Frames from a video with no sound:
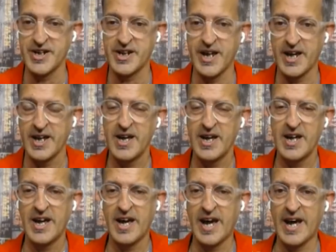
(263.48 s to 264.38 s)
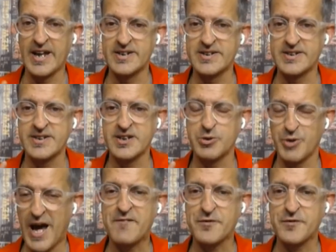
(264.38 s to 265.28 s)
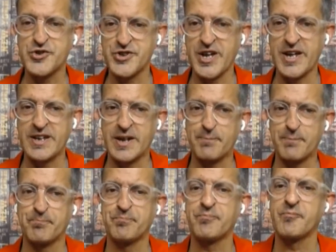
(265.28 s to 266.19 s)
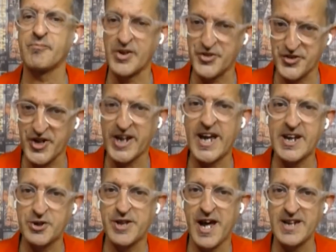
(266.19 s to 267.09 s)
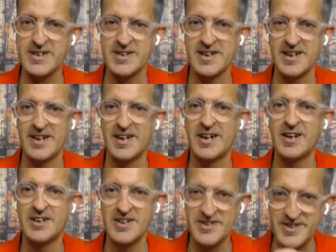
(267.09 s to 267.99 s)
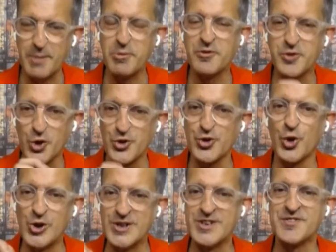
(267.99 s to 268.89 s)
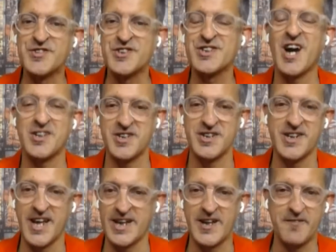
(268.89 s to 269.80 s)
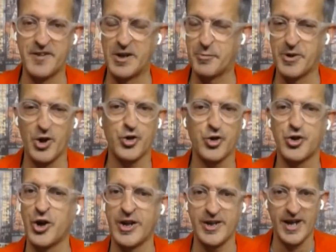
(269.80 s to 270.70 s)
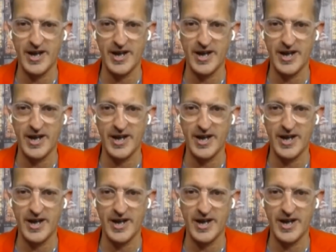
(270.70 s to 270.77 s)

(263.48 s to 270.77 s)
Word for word: DK. And you'd have to say that sticking to that, some of those holes have started getting filled. We're not going to get